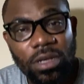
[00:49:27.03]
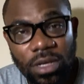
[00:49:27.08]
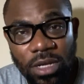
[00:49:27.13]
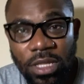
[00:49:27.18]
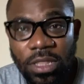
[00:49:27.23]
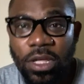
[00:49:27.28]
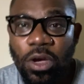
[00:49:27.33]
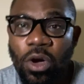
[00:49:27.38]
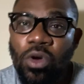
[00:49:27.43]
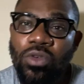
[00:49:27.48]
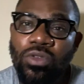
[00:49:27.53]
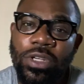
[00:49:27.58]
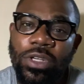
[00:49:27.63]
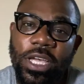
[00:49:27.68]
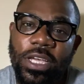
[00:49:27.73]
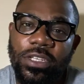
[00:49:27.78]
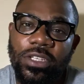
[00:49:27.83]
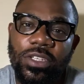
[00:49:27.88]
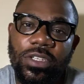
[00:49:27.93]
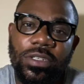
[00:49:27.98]
in the old
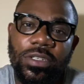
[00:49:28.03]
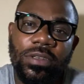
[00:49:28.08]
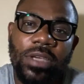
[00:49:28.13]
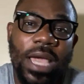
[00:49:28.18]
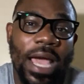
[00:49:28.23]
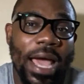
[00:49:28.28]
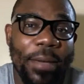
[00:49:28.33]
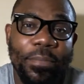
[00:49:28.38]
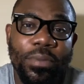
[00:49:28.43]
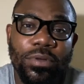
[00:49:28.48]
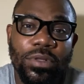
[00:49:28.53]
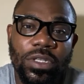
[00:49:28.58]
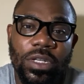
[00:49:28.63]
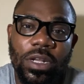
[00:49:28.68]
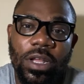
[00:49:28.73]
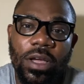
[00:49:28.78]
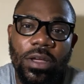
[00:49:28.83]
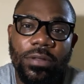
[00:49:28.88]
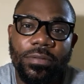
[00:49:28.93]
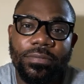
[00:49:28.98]
age. It happens a
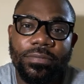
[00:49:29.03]
lot.